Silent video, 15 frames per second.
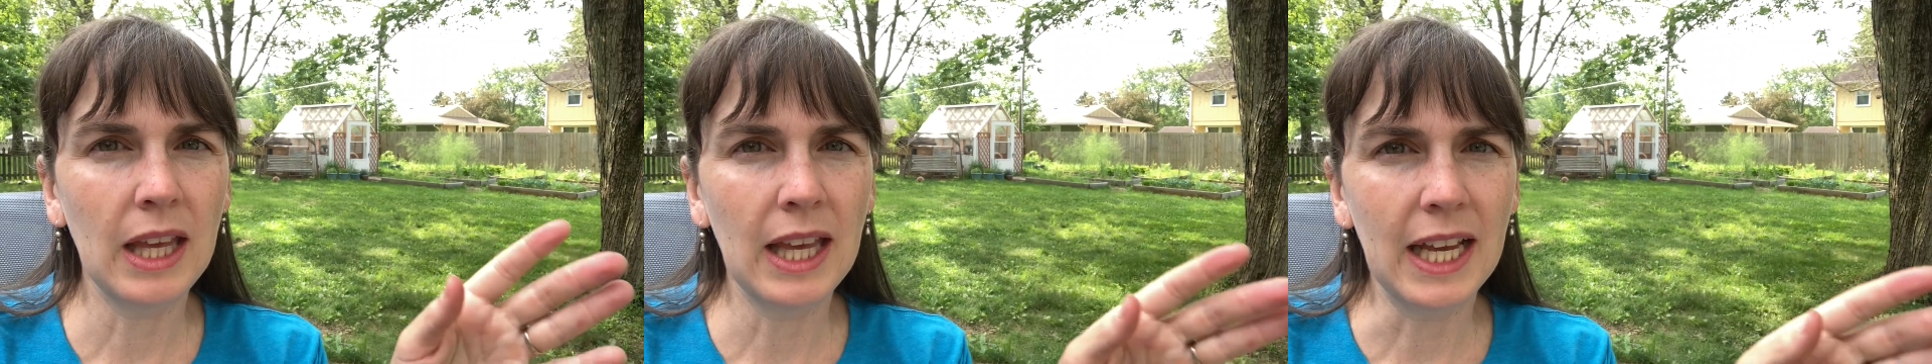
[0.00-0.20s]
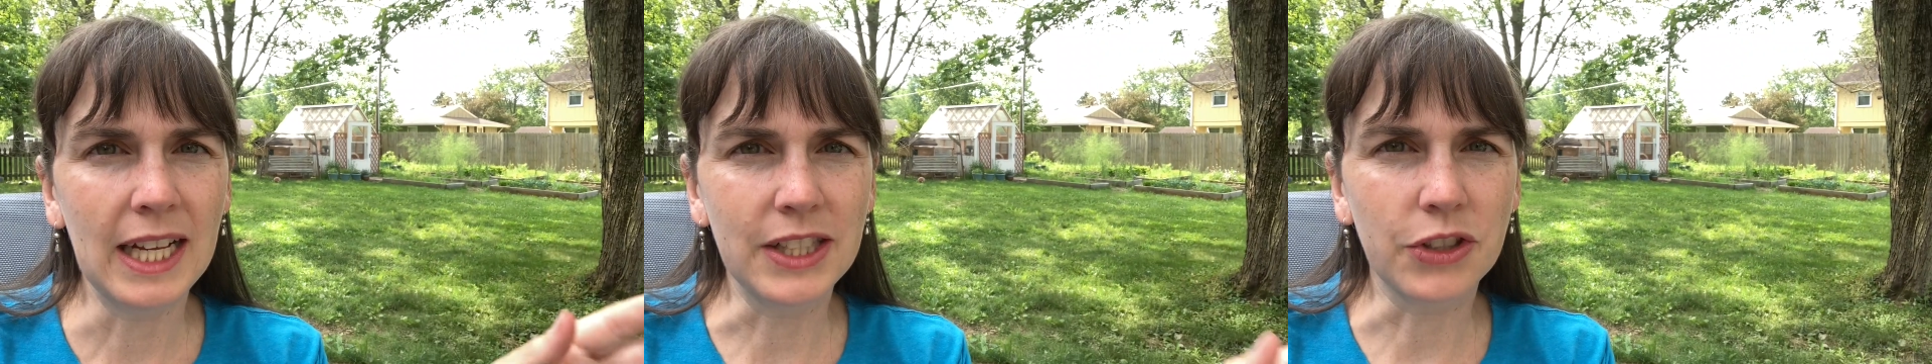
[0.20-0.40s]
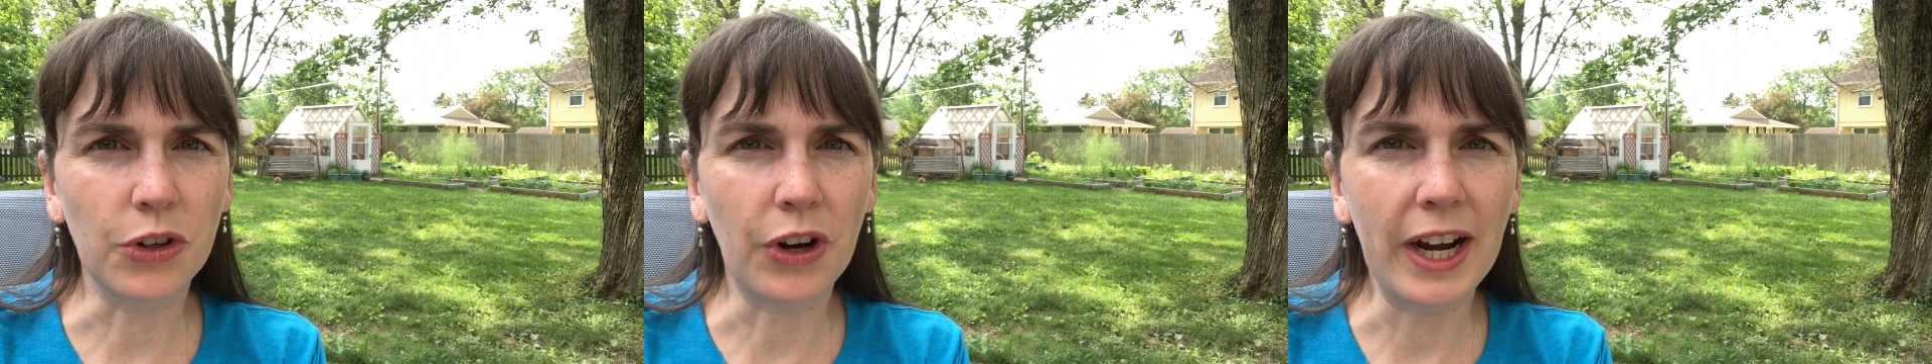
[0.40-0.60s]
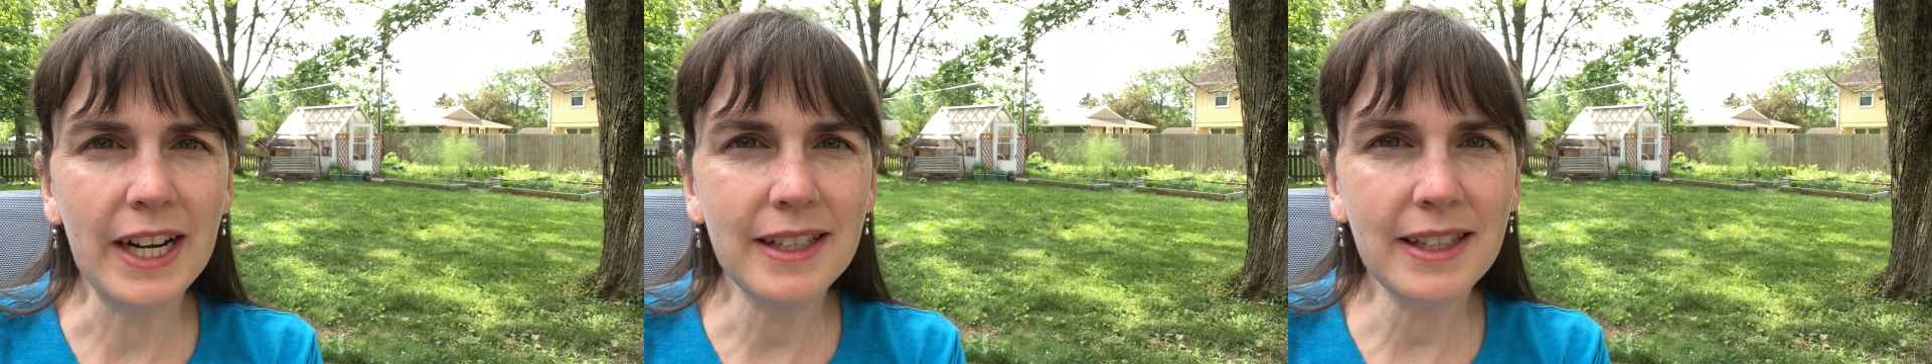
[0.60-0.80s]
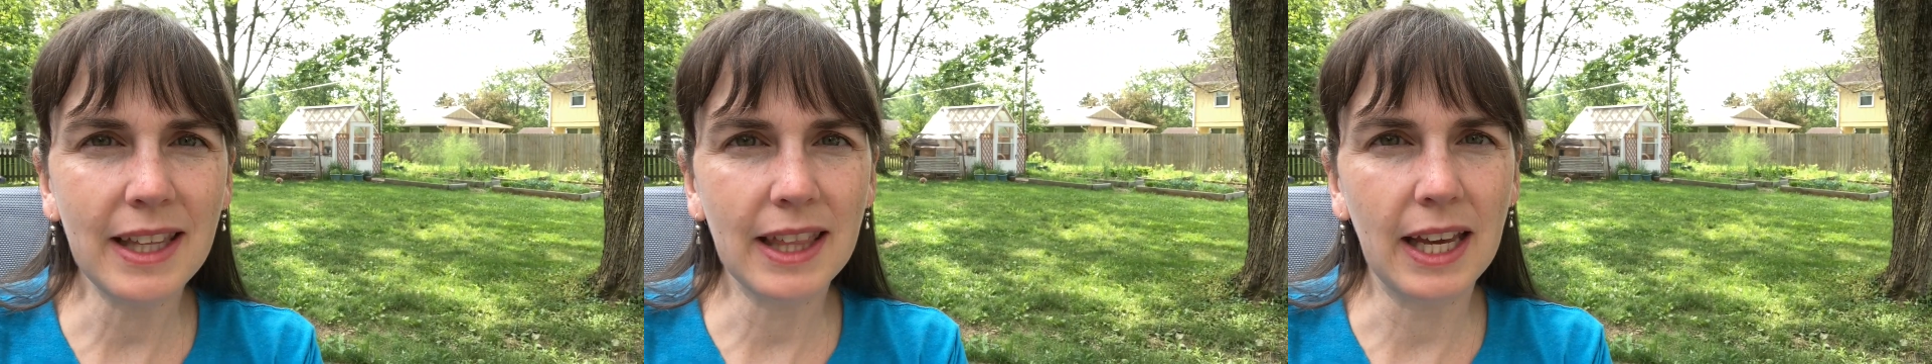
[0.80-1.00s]
It's
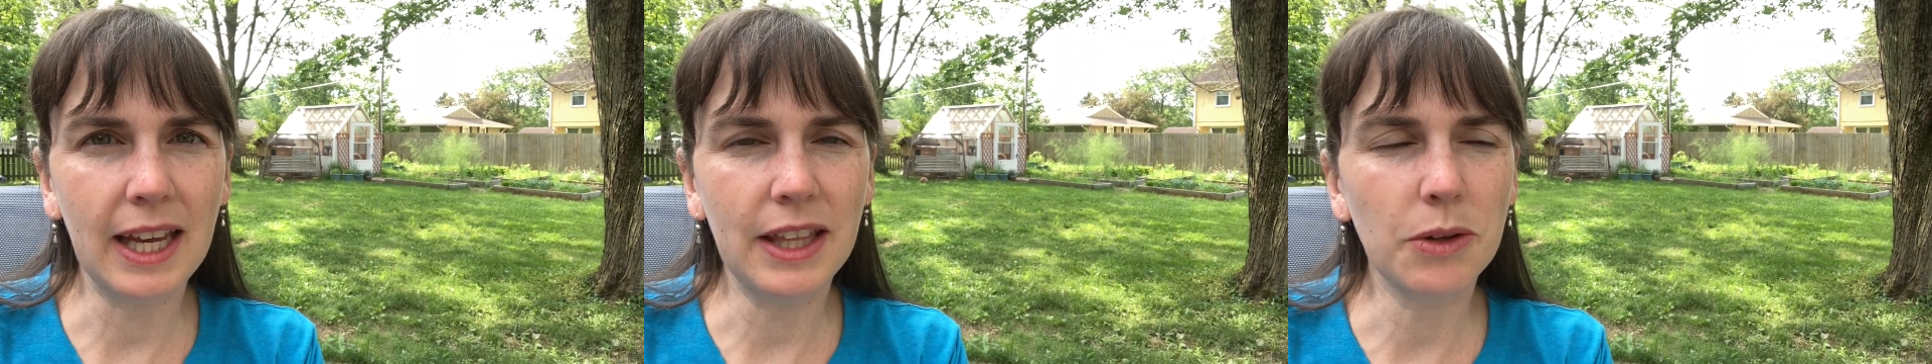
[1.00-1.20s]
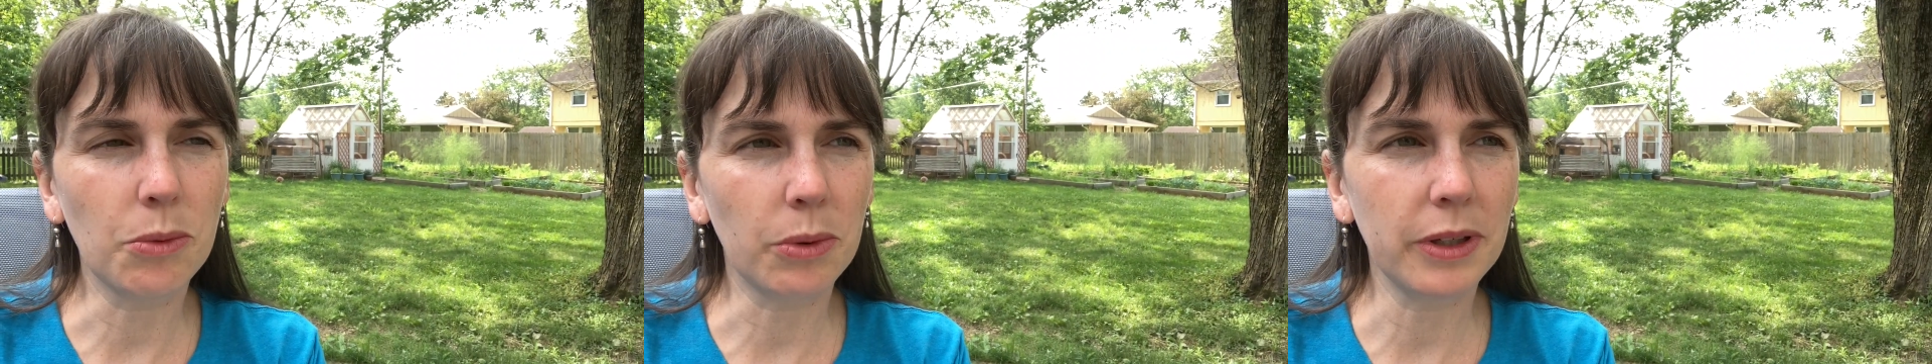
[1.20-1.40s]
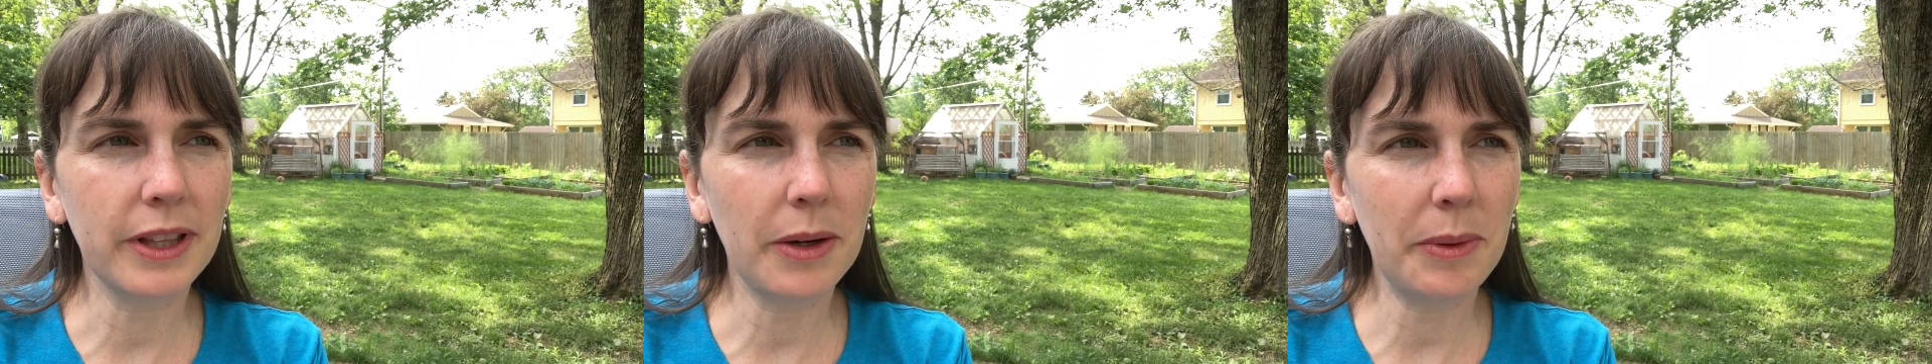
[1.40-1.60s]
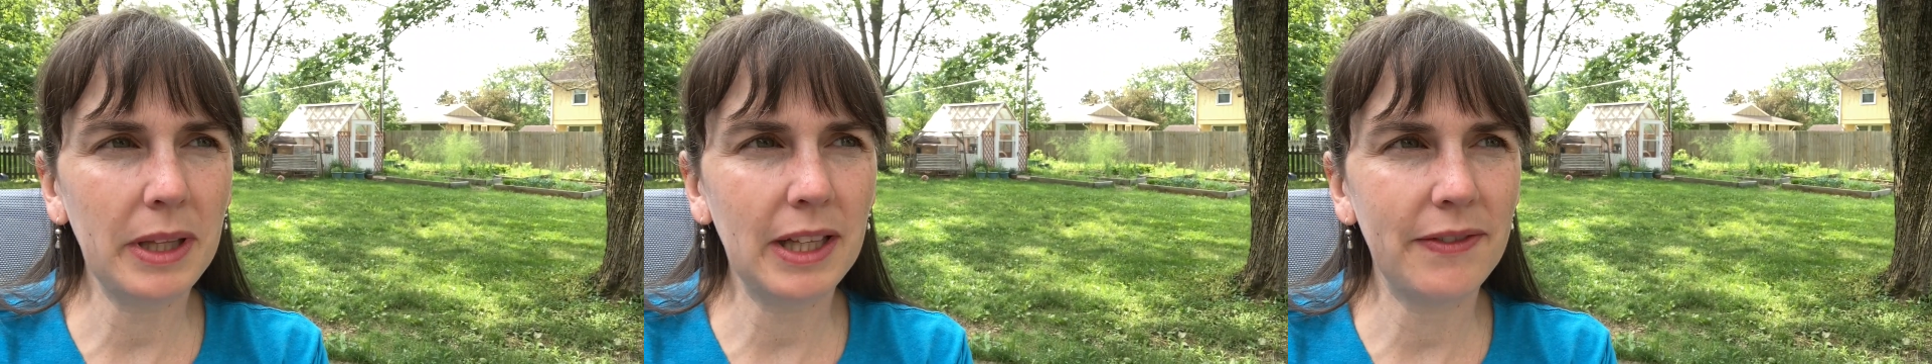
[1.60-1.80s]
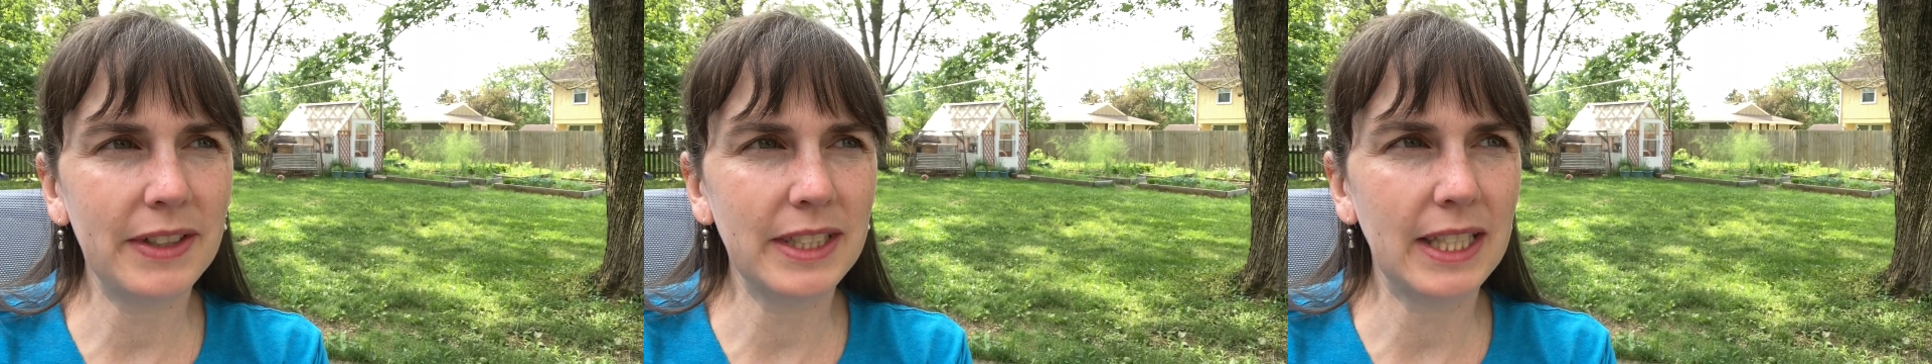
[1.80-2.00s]
crazy that in the world that we
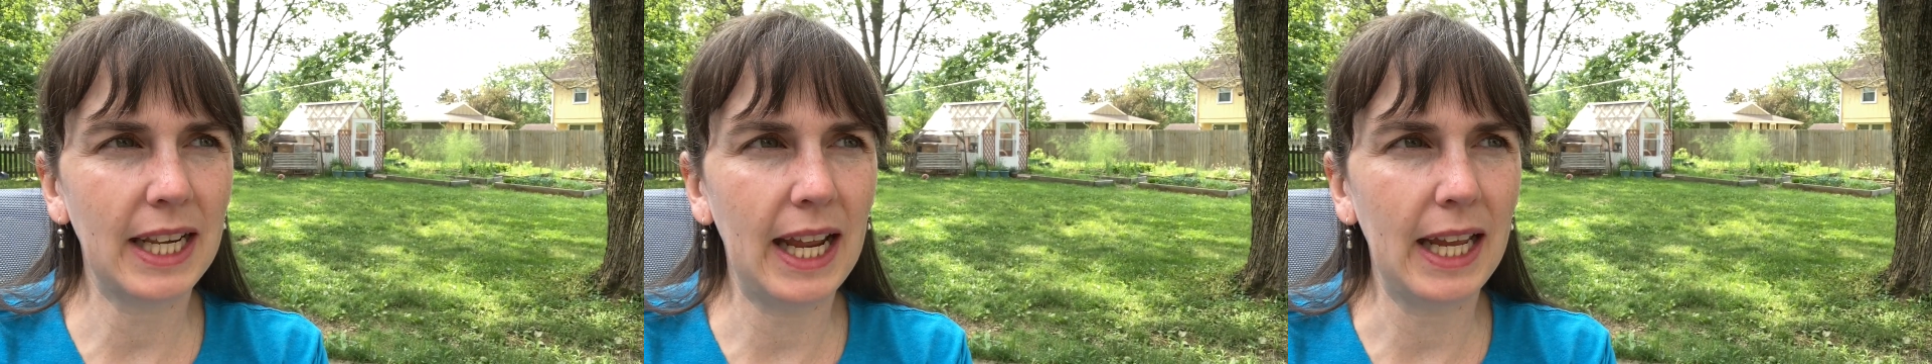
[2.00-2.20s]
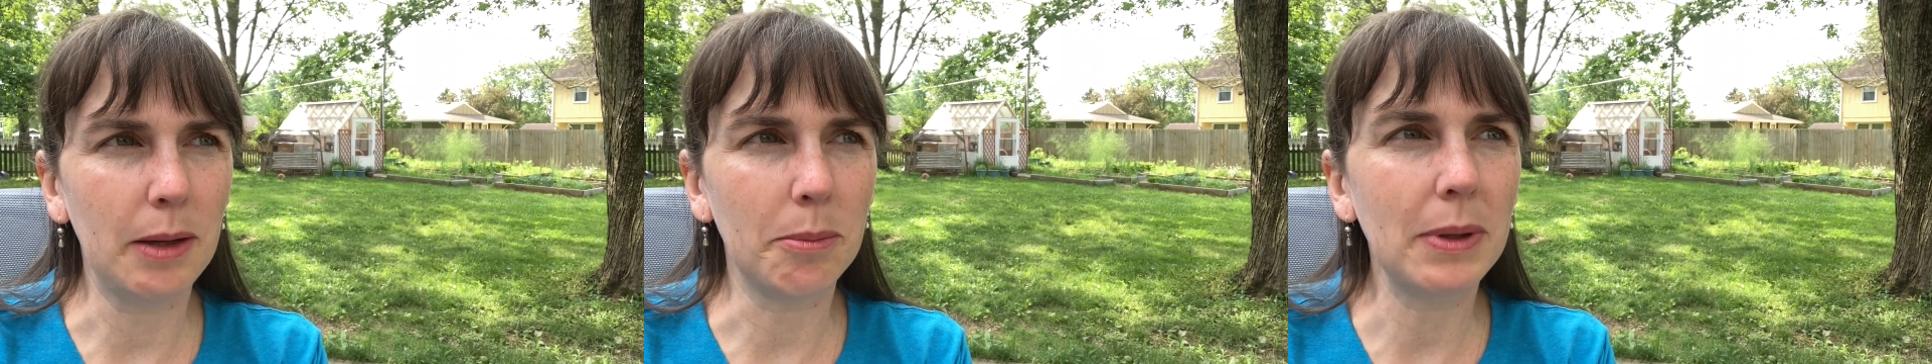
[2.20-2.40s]
live in today,